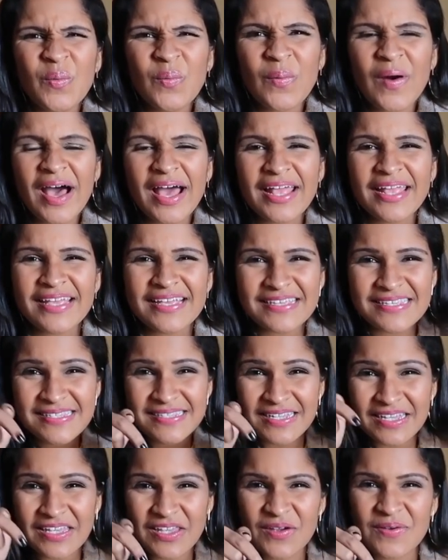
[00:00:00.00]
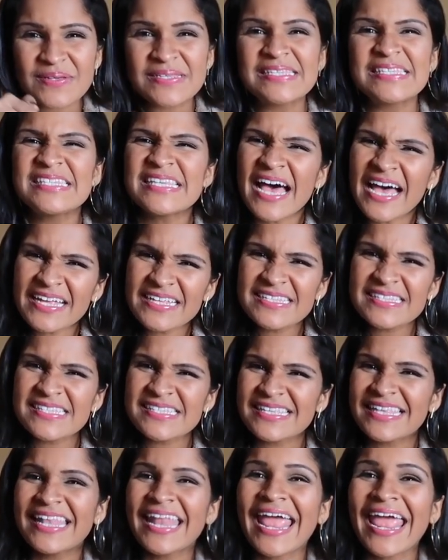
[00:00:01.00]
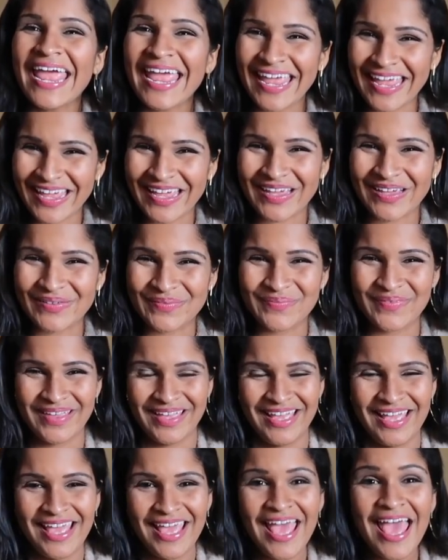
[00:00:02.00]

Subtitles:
what is your son's name?